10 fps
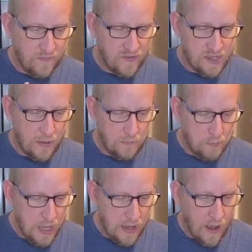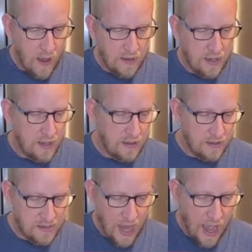some big onion,
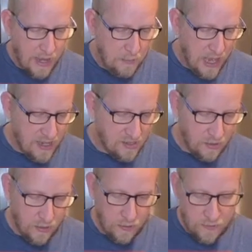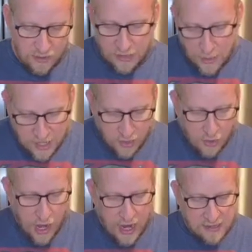Thai basil,
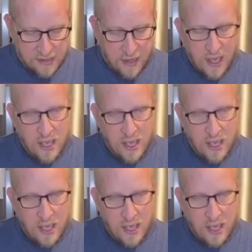lemongrass.